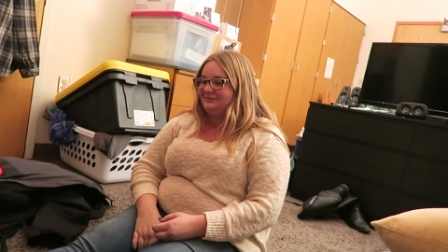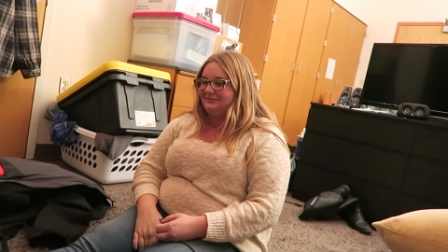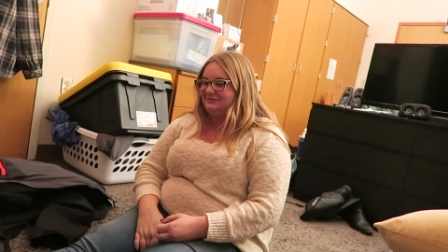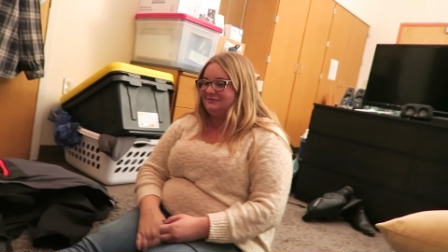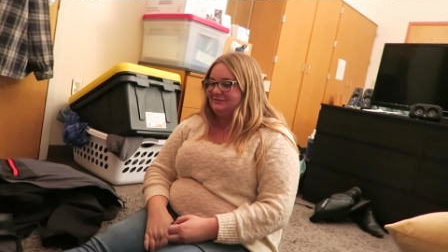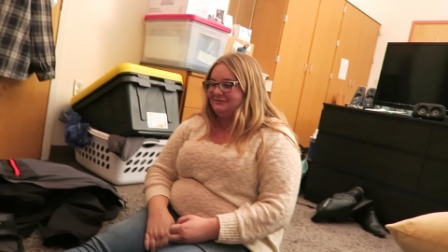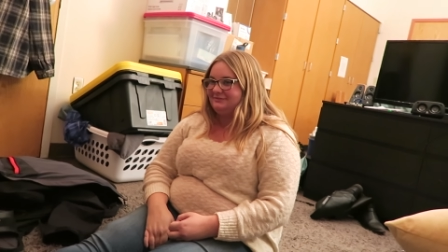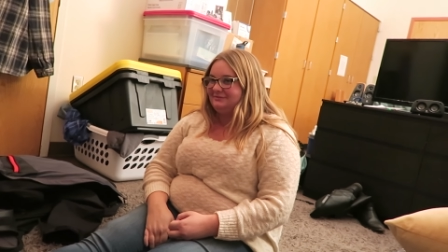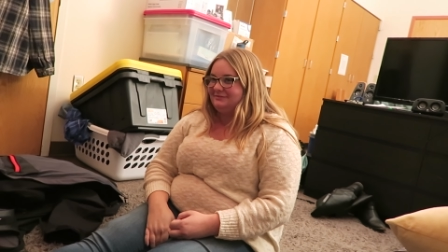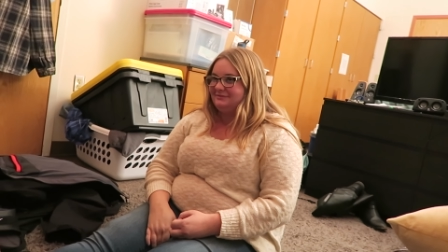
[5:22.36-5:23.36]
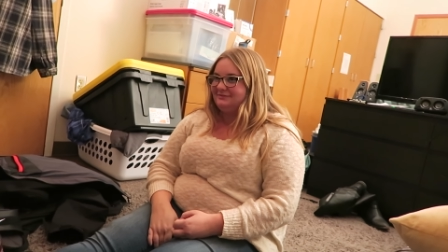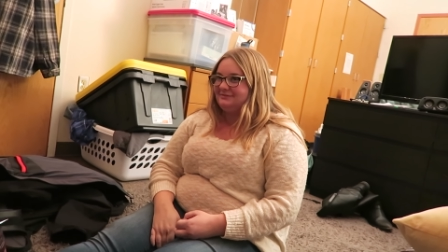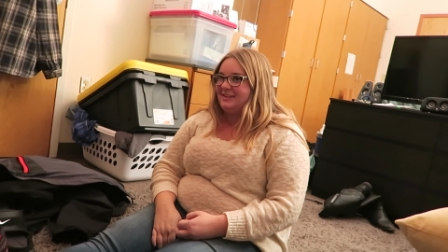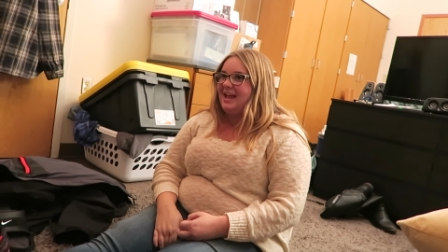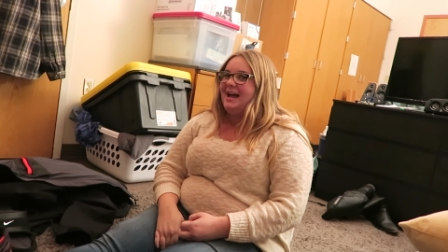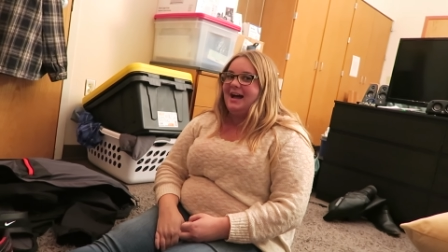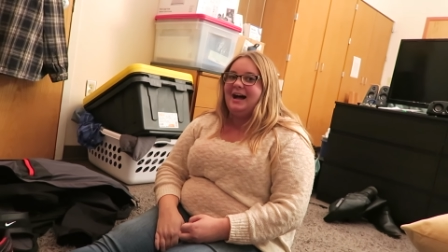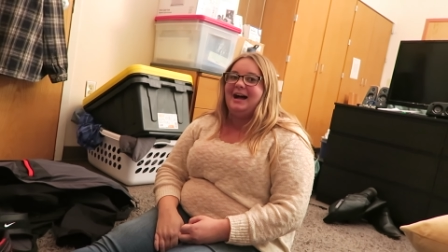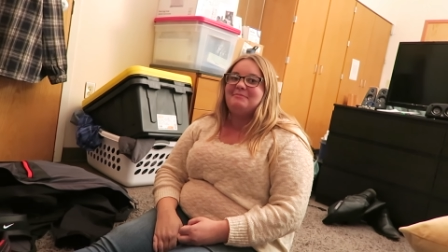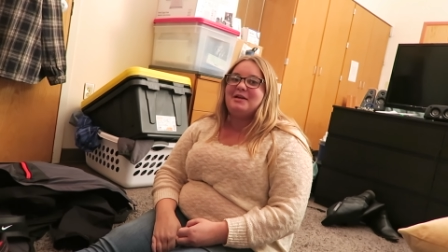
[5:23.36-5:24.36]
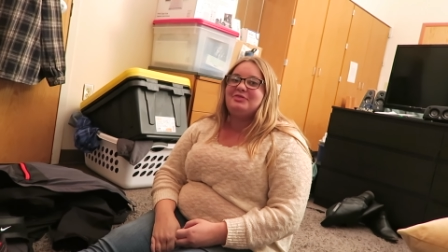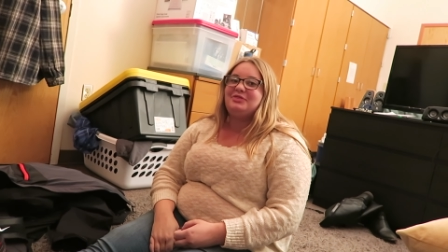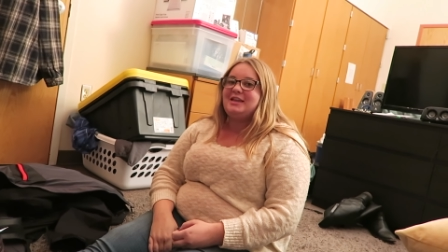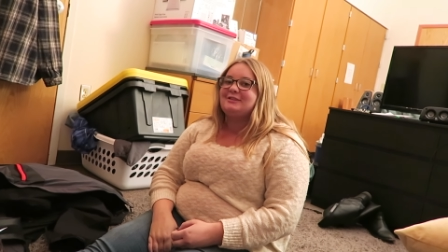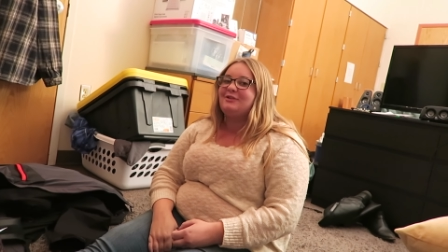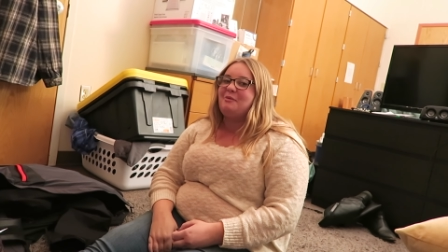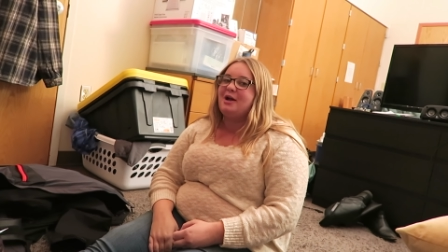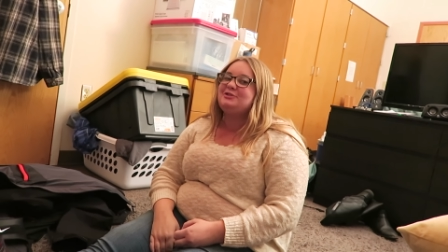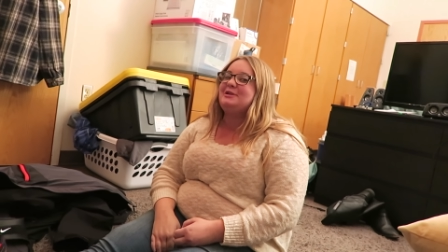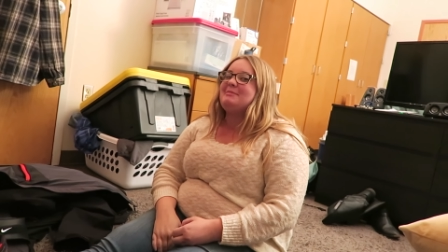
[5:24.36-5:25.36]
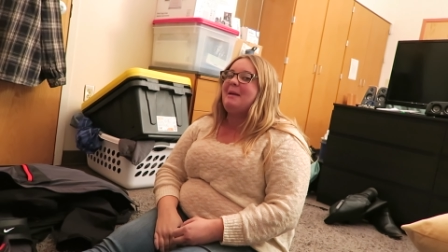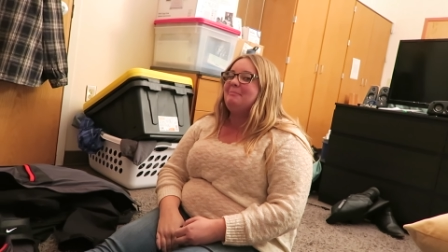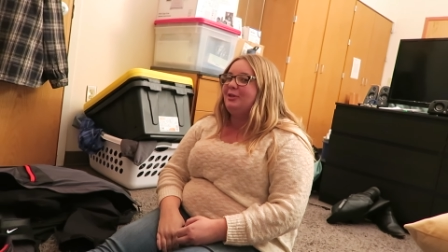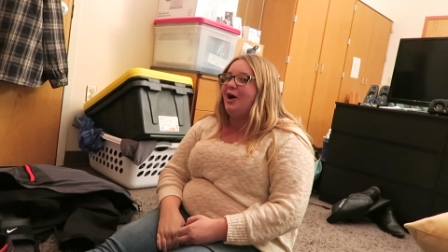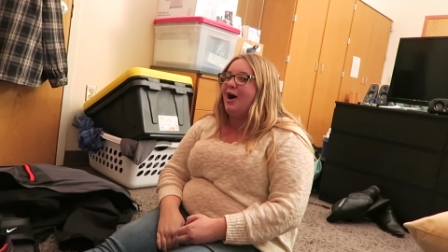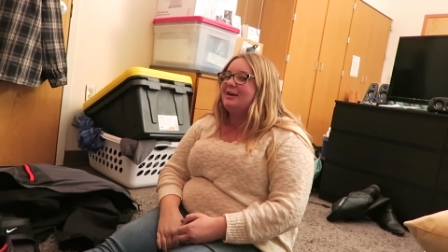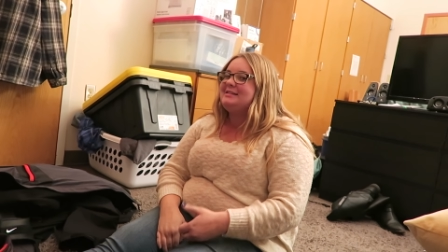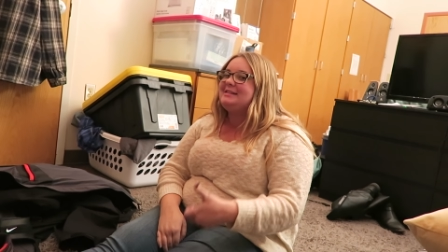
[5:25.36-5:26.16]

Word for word: What else? Um, thanks for watching my vlog